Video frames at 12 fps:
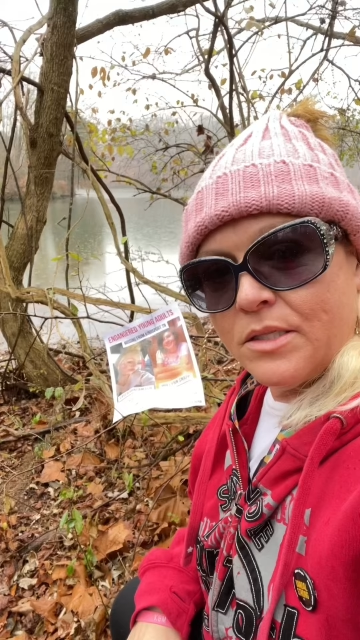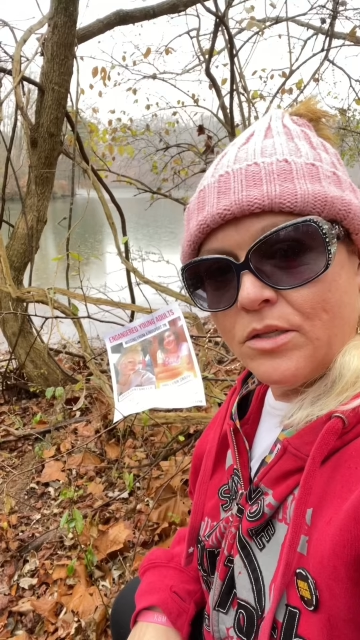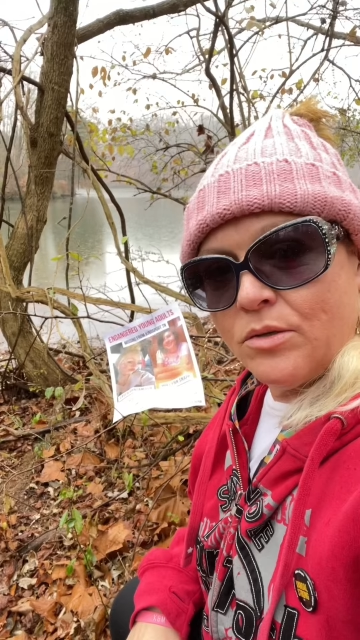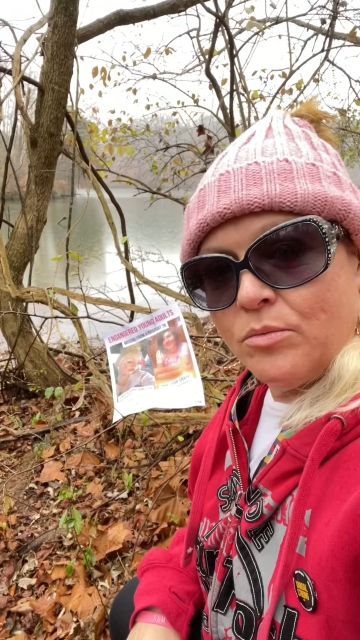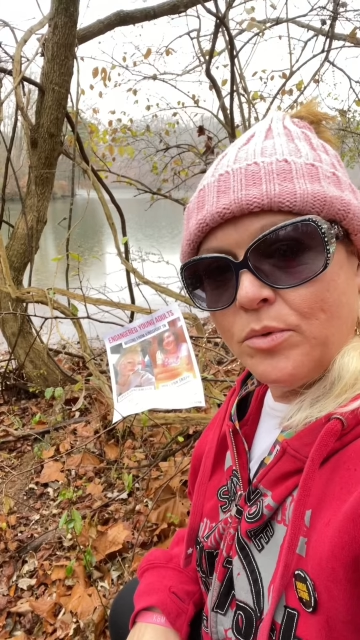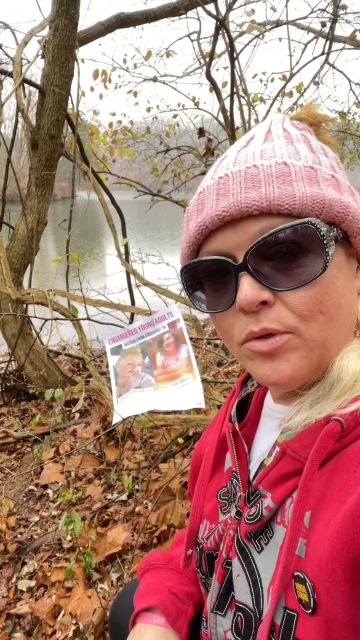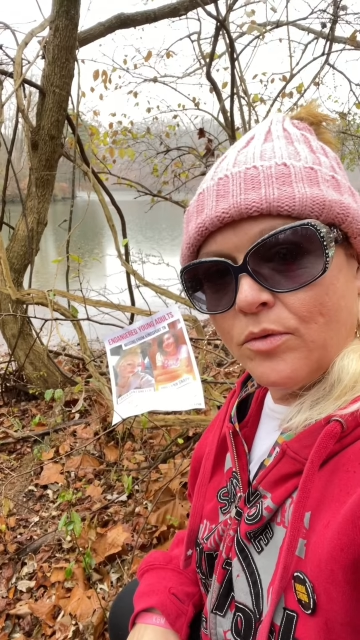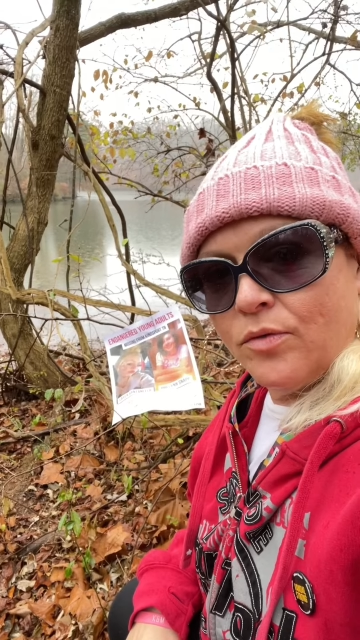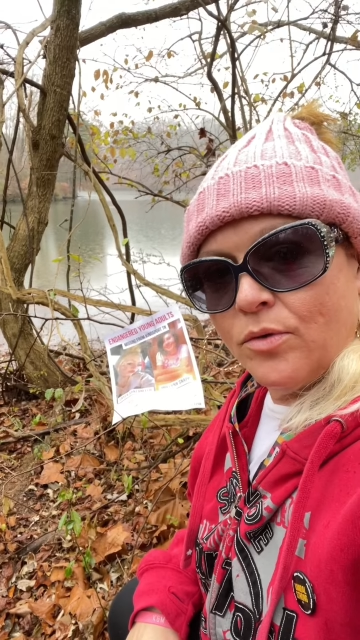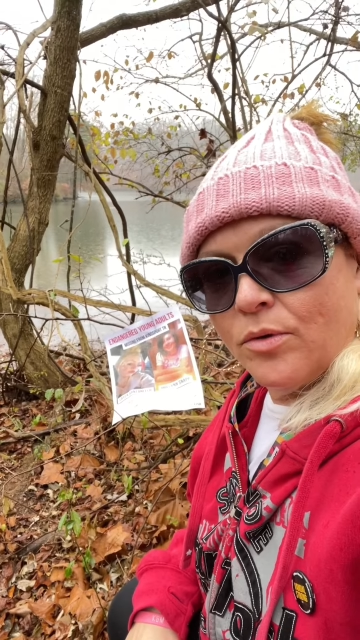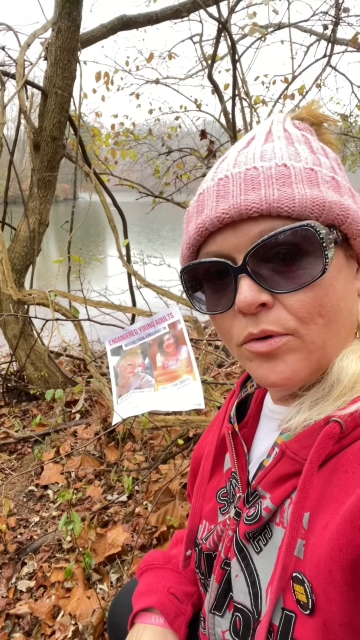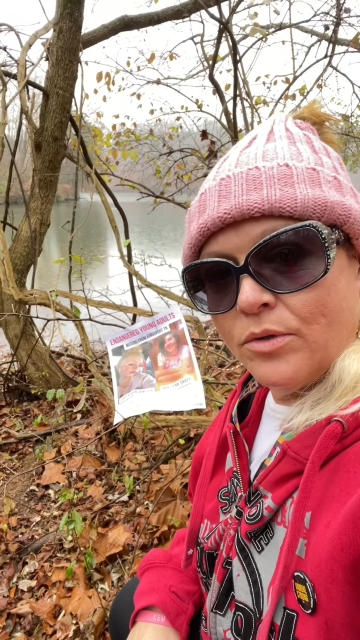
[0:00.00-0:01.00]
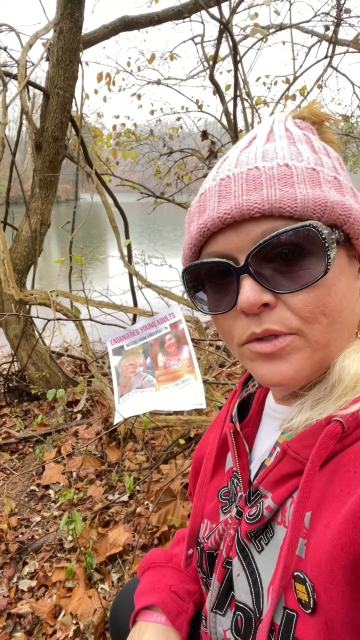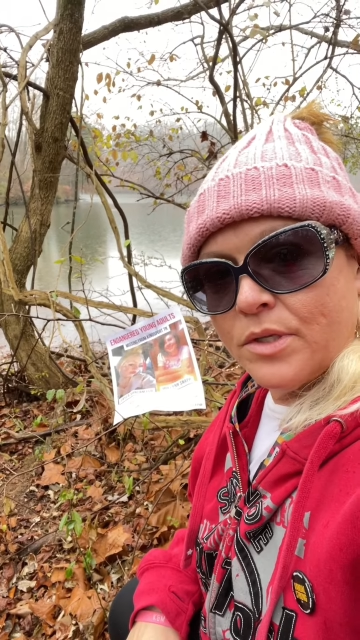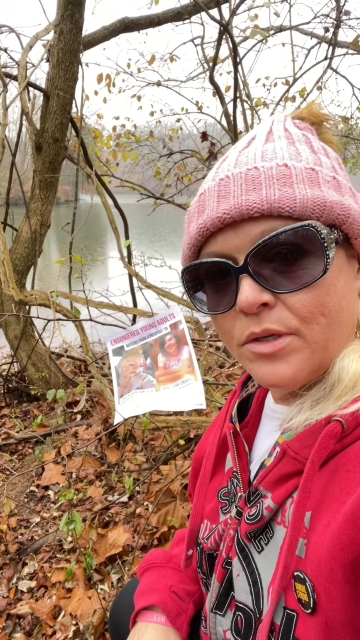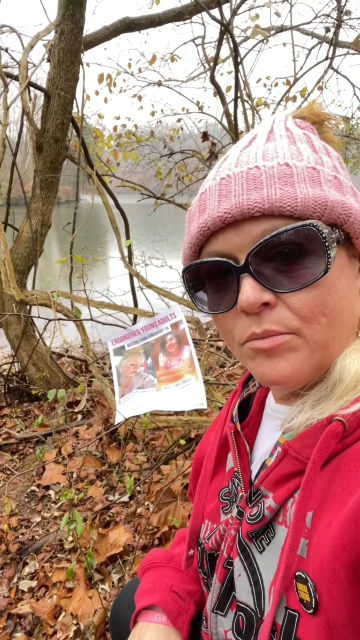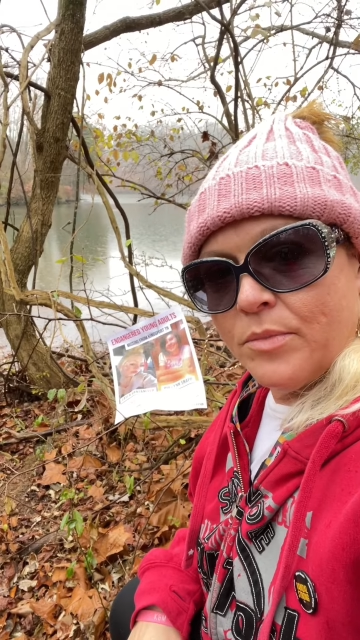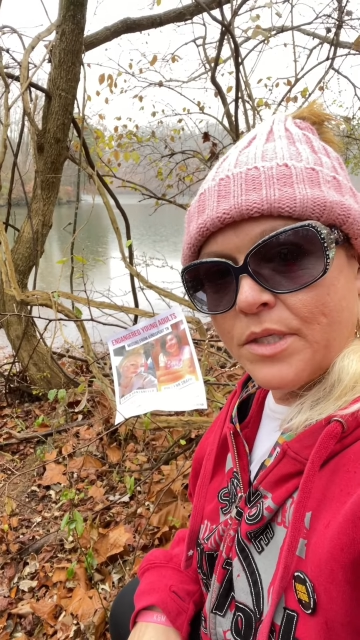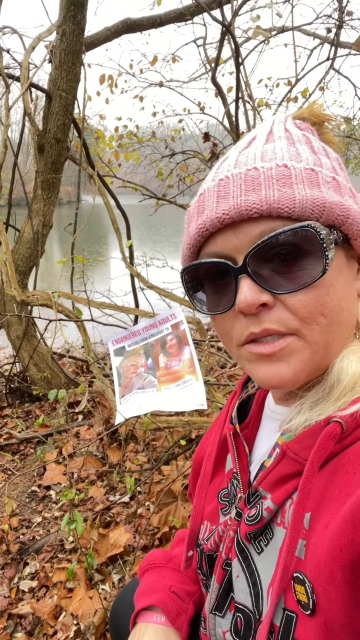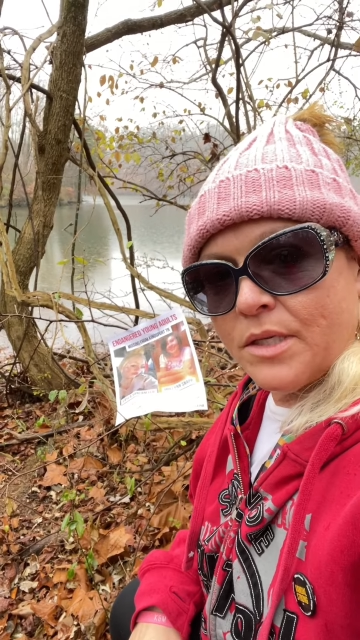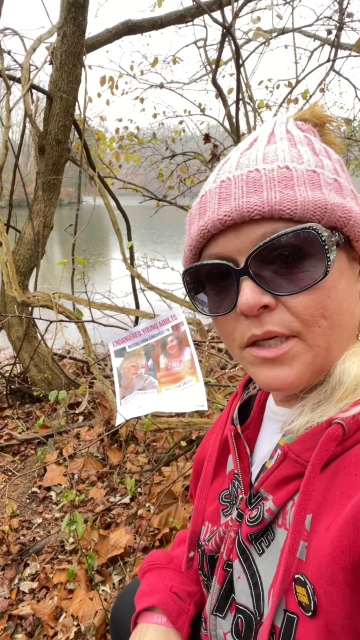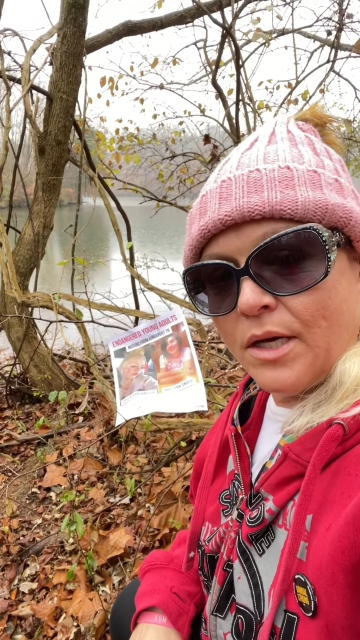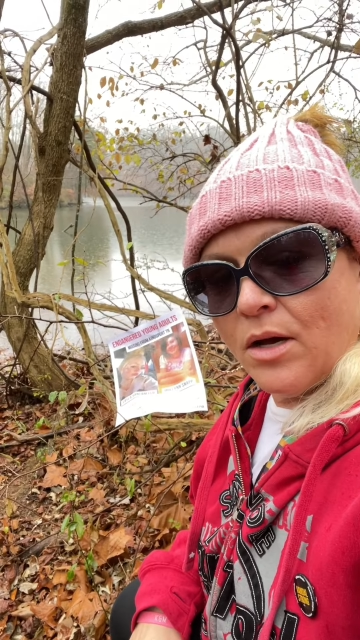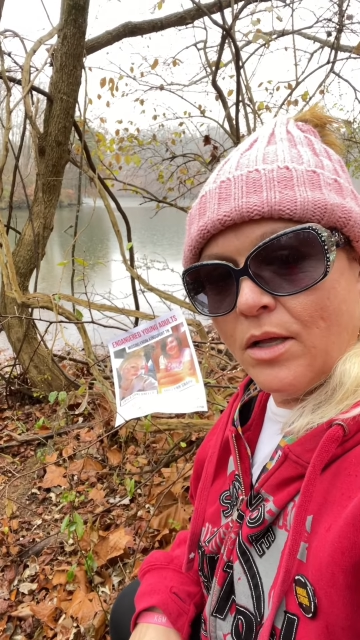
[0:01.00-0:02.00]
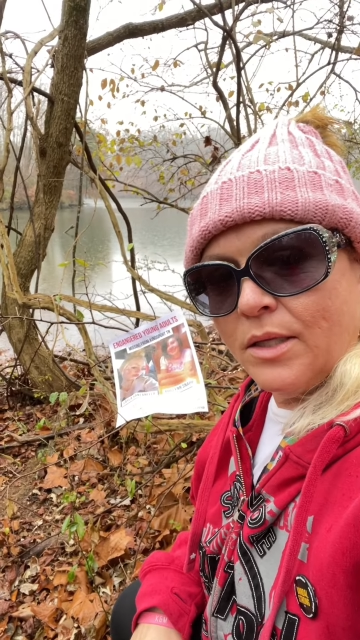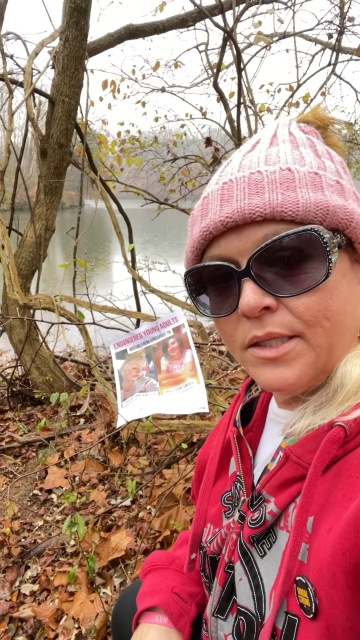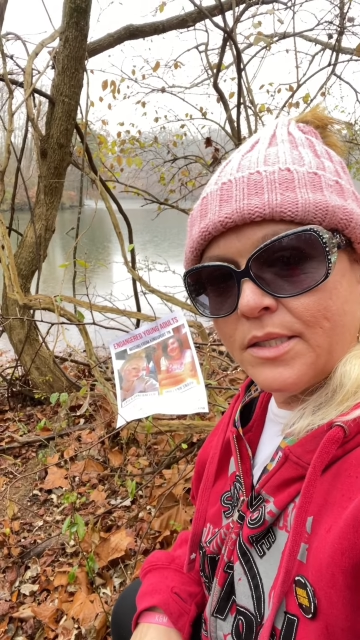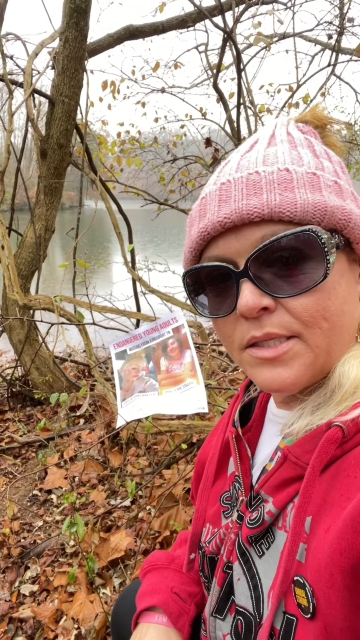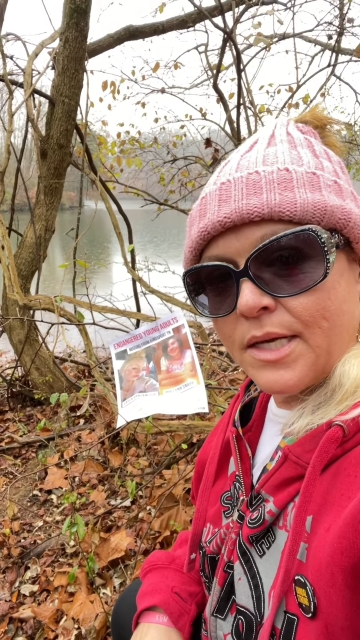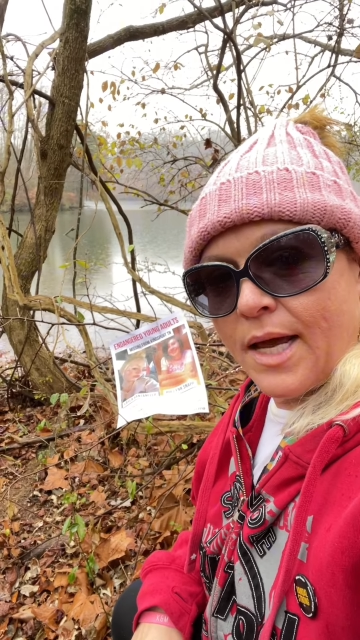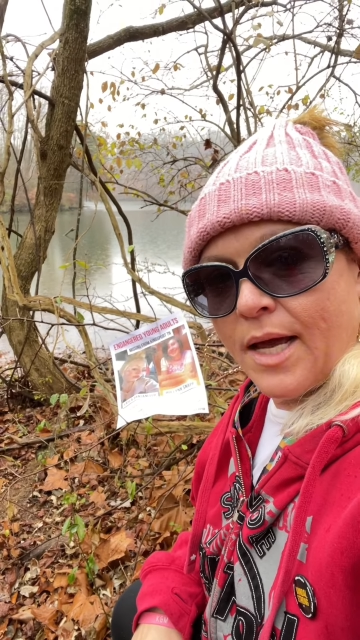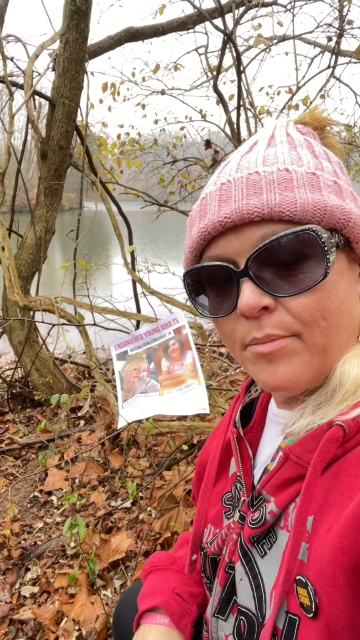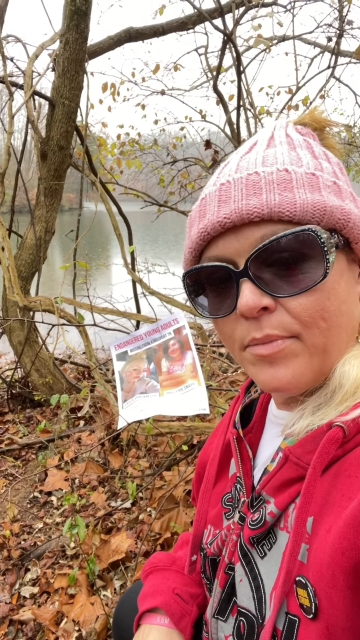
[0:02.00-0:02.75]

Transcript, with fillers: you for your love. Thank you for your support.